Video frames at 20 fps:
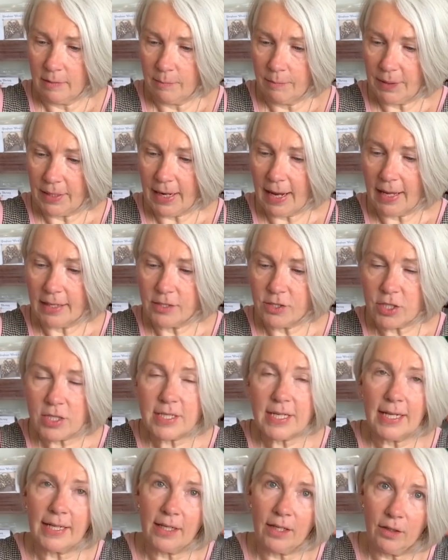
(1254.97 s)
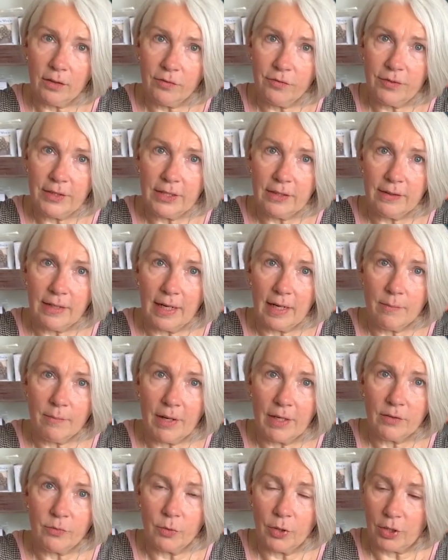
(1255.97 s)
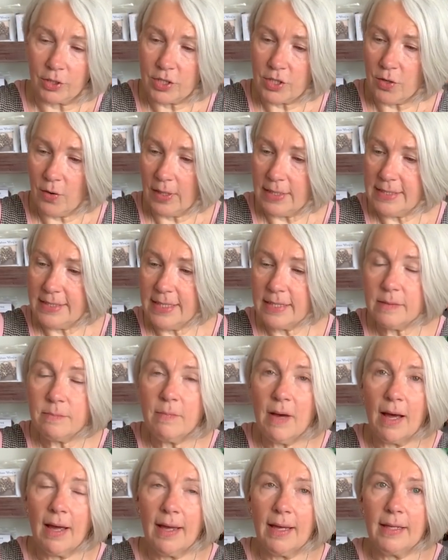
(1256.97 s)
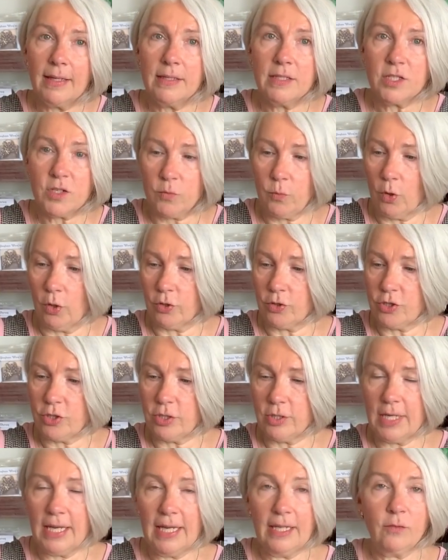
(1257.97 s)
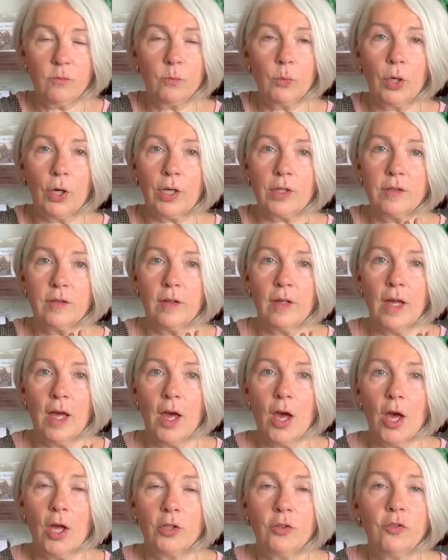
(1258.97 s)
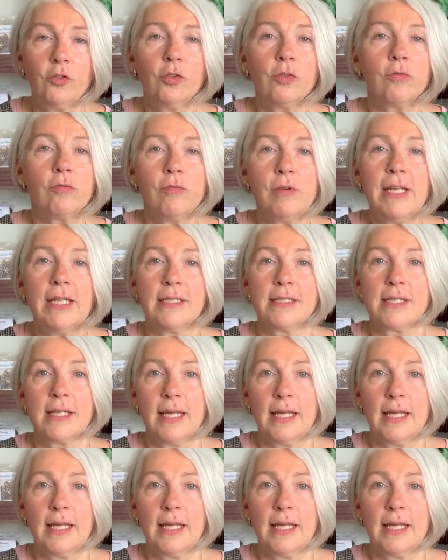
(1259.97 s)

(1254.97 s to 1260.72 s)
But I just had a gut feel that it might work. So I did my swatch. It worked a treat.